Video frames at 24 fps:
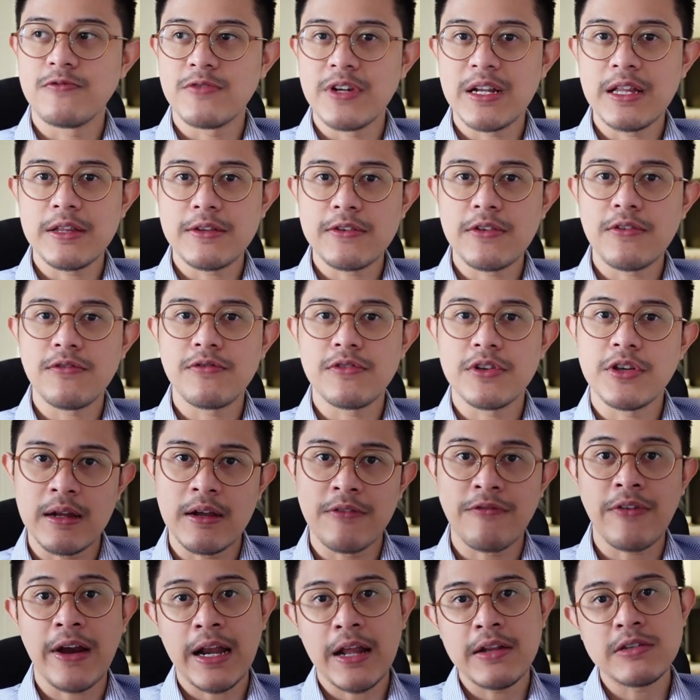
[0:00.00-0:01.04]
relatively
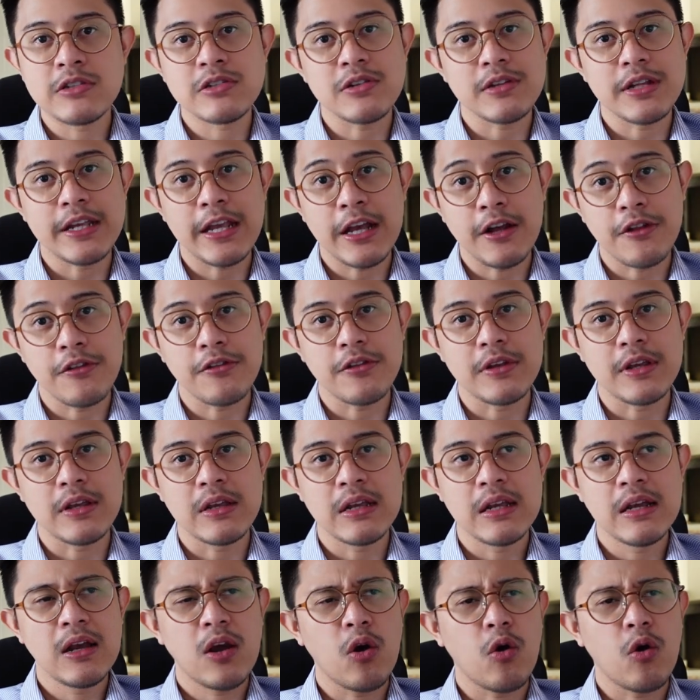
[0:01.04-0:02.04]
financially healthy.